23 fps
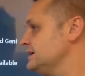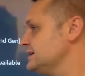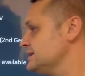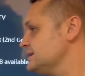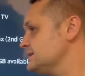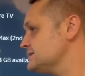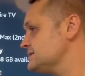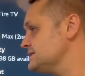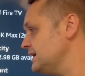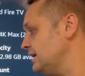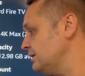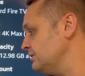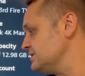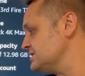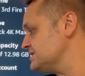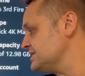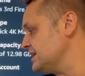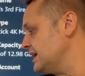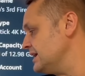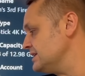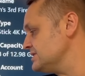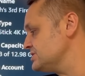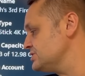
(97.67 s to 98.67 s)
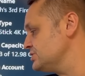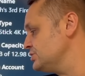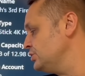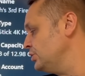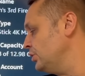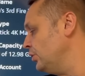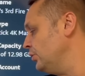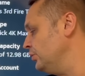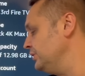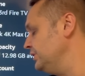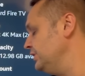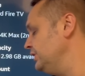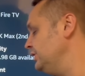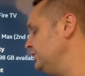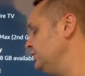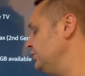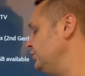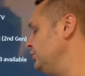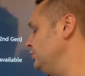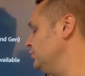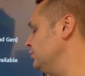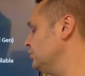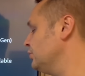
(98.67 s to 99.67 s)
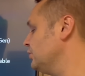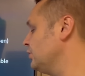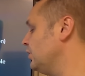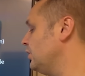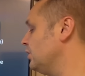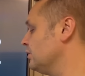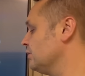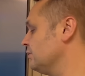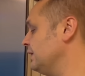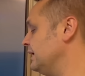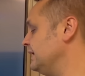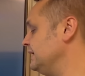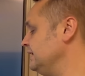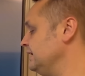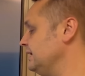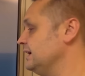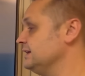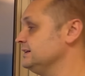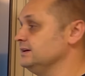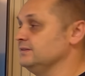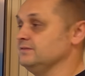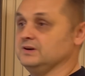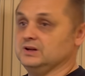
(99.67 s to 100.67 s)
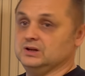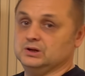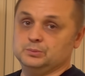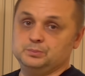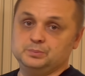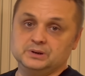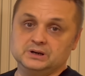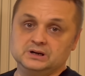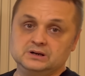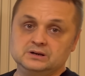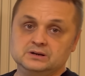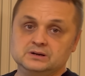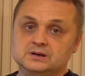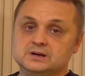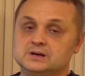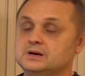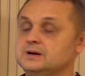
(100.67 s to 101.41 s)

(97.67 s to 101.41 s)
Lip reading: See how it says, no need, you're already a developer?